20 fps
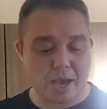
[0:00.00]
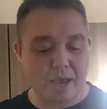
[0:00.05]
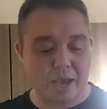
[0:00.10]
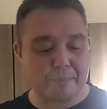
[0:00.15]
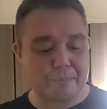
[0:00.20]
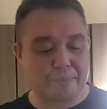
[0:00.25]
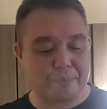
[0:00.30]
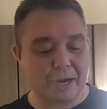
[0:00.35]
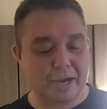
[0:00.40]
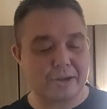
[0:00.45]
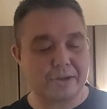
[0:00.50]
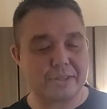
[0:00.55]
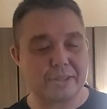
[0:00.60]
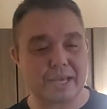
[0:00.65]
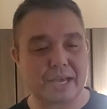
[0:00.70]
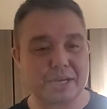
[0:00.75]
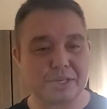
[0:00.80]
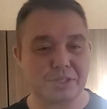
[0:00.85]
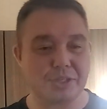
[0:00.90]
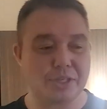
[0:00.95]
And prior to
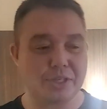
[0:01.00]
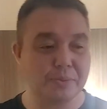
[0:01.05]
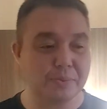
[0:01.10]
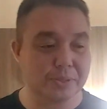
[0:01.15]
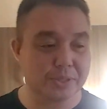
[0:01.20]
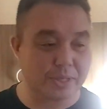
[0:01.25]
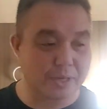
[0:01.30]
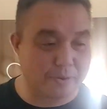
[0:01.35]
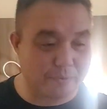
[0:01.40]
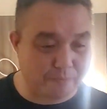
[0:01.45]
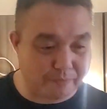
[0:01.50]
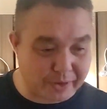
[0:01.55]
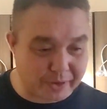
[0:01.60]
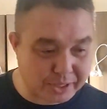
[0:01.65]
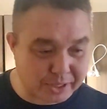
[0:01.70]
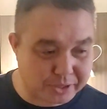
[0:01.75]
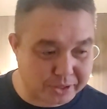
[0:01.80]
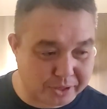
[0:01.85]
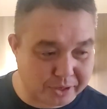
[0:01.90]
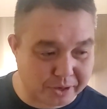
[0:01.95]
that, she was an
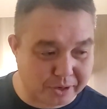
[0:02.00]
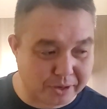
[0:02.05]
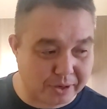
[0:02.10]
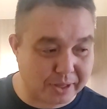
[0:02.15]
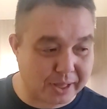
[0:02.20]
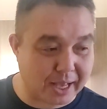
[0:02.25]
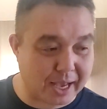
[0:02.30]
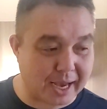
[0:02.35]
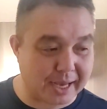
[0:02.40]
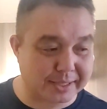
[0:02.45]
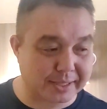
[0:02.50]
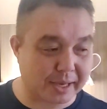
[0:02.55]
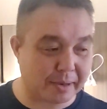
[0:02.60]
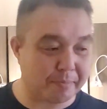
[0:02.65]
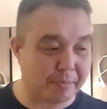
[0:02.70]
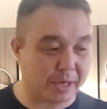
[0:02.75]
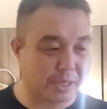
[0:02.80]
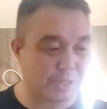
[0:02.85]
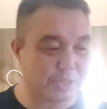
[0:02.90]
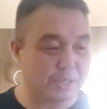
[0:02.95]
Invicta girl. As
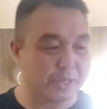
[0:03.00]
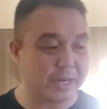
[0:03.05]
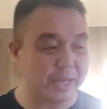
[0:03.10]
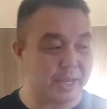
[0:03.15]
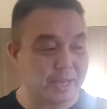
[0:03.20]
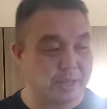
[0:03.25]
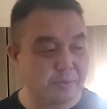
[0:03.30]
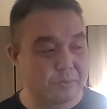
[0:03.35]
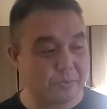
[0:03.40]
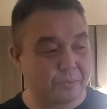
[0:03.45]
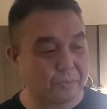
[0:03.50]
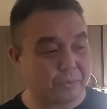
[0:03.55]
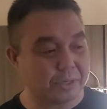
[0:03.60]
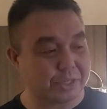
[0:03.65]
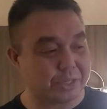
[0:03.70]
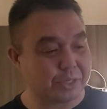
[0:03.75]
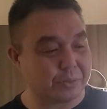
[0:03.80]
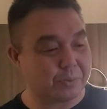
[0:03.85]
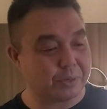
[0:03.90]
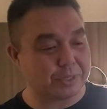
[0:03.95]
I mentioned, in
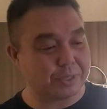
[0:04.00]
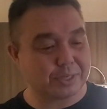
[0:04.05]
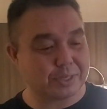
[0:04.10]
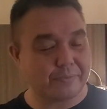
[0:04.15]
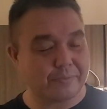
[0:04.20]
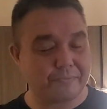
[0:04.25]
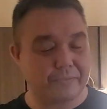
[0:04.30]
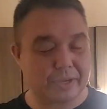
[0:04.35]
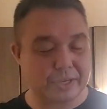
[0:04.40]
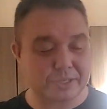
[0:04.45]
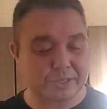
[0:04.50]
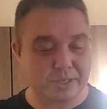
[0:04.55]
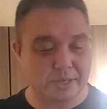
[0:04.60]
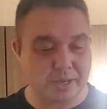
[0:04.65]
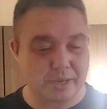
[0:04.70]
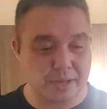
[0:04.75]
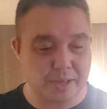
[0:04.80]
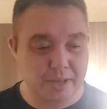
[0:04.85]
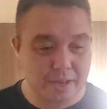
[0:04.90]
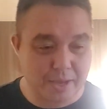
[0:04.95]
when she was an
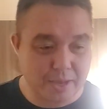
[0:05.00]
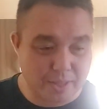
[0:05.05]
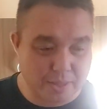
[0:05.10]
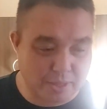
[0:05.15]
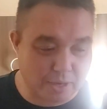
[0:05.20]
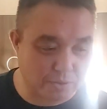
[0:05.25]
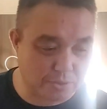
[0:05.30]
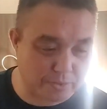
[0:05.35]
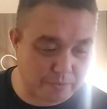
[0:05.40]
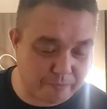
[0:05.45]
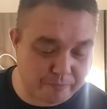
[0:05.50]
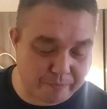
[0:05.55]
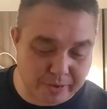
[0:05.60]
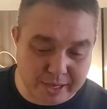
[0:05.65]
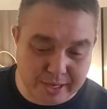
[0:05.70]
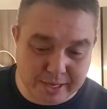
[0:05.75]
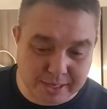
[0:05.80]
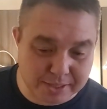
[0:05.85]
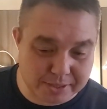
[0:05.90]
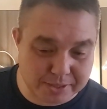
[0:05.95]
Invicta, there was a
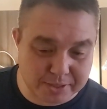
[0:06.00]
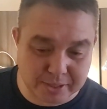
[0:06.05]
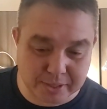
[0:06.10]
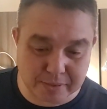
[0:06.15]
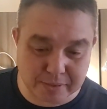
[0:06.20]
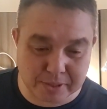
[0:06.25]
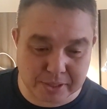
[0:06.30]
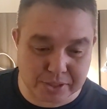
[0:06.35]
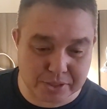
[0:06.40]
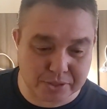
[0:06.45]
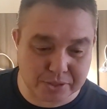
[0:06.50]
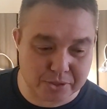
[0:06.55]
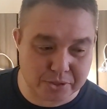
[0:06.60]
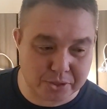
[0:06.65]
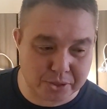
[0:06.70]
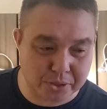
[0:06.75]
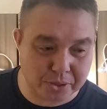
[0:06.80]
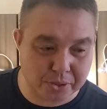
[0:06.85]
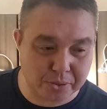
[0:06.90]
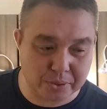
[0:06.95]
Phoenix Series
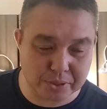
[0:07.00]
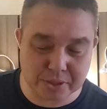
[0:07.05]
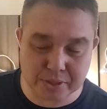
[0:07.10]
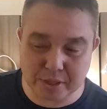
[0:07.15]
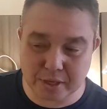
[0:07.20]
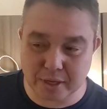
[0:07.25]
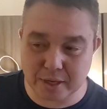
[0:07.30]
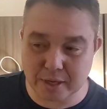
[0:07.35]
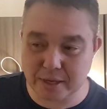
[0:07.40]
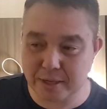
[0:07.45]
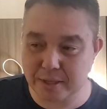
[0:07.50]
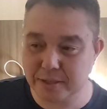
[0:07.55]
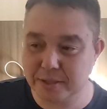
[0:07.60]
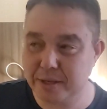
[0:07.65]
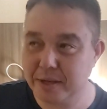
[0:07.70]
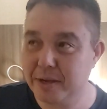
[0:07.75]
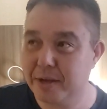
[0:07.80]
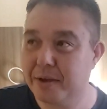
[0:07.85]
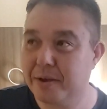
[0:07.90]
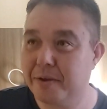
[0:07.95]
2, it's
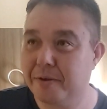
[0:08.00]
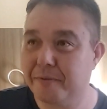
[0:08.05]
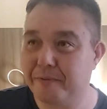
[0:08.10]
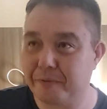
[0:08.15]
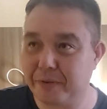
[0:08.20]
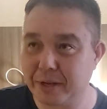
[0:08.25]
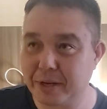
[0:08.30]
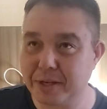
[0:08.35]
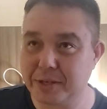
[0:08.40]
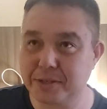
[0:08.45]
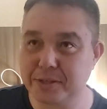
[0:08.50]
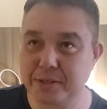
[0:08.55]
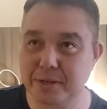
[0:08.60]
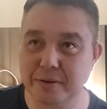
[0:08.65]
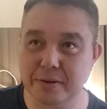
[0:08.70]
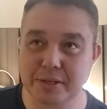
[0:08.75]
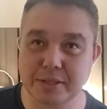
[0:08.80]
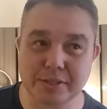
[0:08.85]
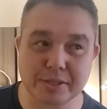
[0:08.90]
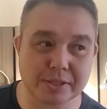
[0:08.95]
called. Phoenix
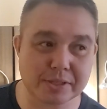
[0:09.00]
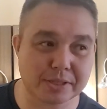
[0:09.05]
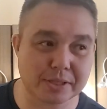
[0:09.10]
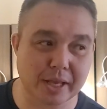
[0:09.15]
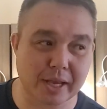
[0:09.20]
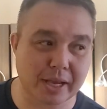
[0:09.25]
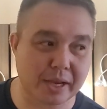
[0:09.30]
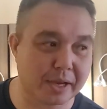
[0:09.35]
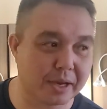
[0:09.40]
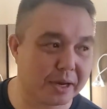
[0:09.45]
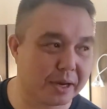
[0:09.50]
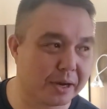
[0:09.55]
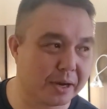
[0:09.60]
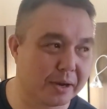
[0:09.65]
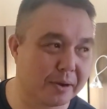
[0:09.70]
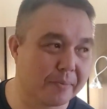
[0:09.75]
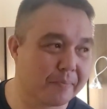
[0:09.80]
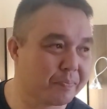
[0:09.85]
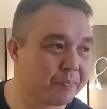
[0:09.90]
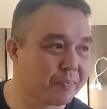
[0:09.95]
Series is like a,
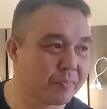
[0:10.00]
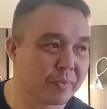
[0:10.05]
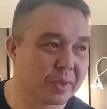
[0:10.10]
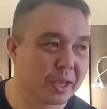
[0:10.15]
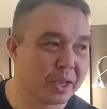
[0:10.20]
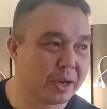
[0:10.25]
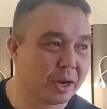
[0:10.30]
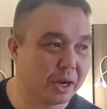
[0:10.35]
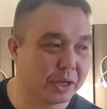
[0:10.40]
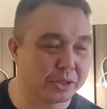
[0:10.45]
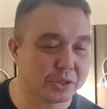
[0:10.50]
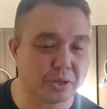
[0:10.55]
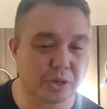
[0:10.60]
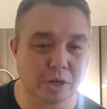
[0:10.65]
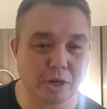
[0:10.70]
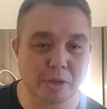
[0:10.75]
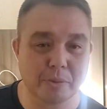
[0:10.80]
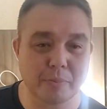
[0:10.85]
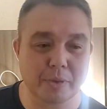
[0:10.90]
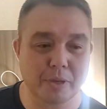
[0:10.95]
uh, a
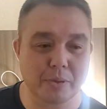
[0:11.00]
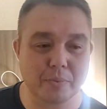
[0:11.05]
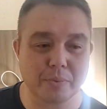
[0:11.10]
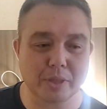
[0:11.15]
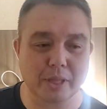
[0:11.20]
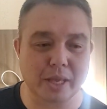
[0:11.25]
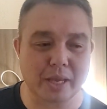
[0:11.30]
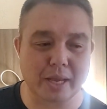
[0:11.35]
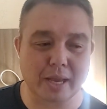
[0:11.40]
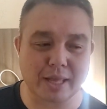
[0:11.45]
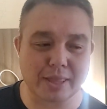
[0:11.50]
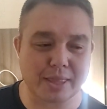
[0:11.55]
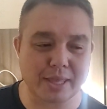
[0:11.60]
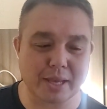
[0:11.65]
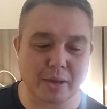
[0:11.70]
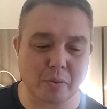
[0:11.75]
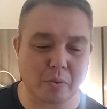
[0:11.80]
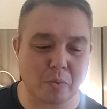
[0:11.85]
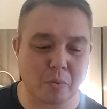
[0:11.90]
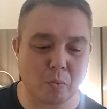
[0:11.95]
tournament with like, I
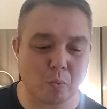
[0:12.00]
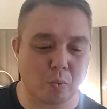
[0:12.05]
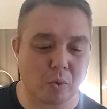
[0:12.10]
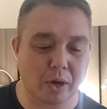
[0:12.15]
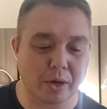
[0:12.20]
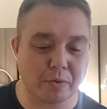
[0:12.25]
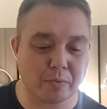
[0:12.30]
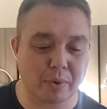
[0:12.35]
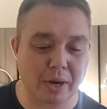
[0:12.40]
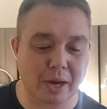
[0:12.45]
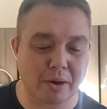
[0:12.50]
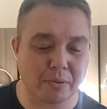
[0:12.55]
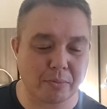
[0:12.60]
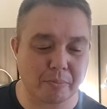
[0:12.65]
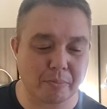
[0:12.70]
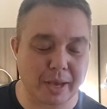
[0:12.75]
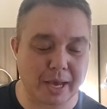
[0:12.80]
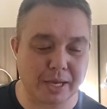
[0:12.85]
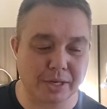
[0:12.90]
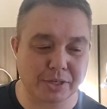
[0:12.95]
think, one
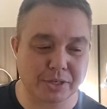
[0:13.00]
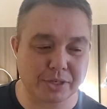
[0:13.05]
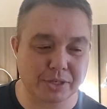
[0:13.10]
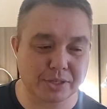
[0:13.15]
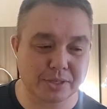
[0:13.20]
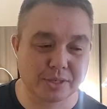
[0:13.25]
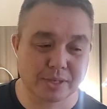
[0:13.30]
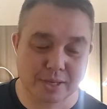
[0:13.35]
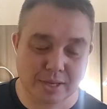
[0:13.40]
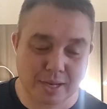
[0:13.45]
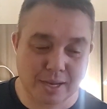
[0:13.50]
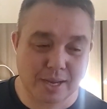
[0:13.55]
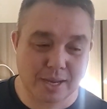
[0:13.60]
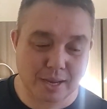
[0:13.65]
round matches.